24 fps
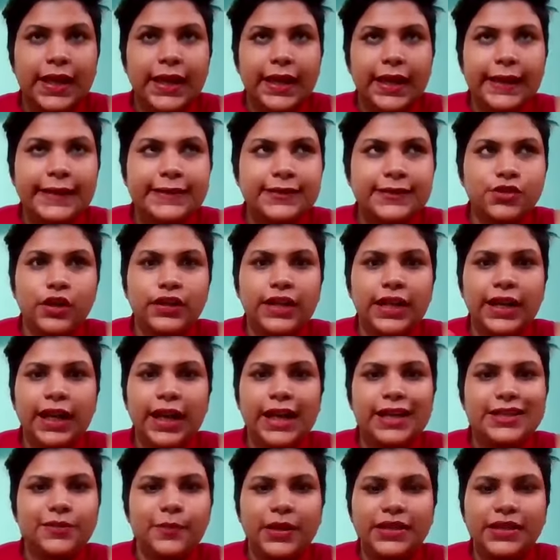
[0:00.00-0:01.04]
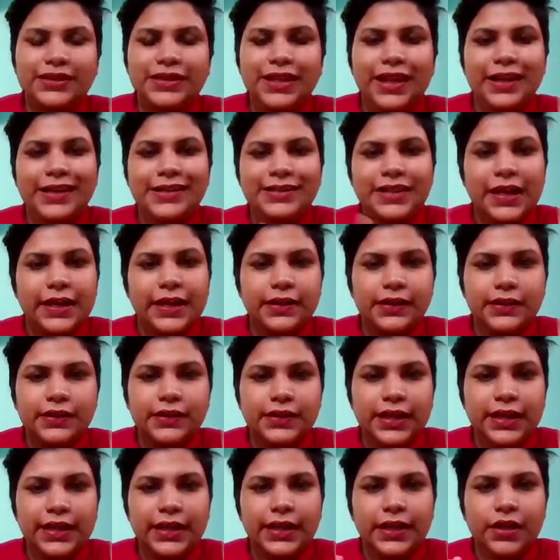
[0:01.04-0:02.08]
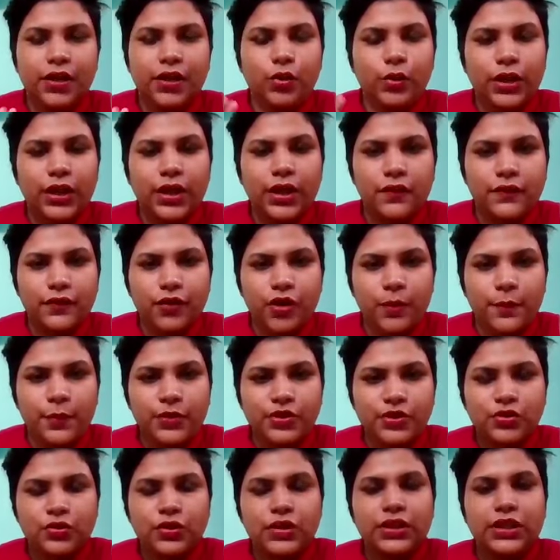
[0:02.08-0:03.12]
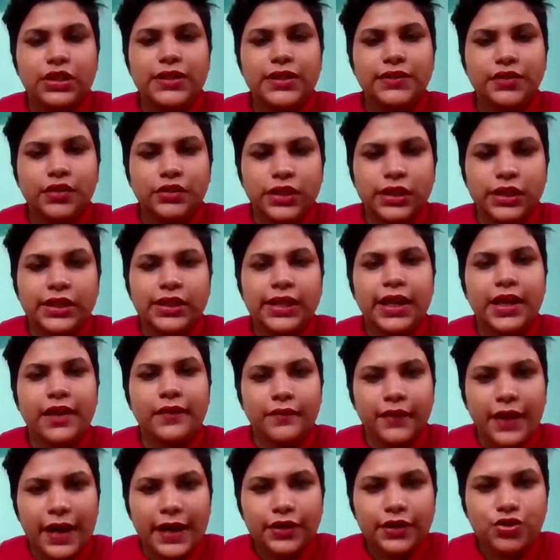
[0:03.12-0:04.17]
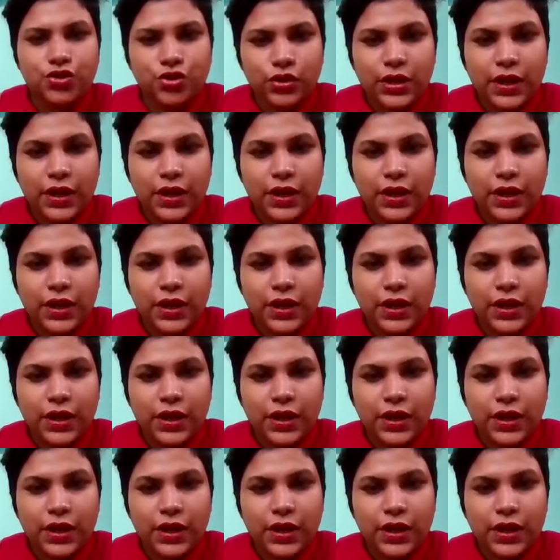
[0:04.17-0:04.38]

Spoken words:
it's not like I spend the entire day looking out for opportunities or thinking where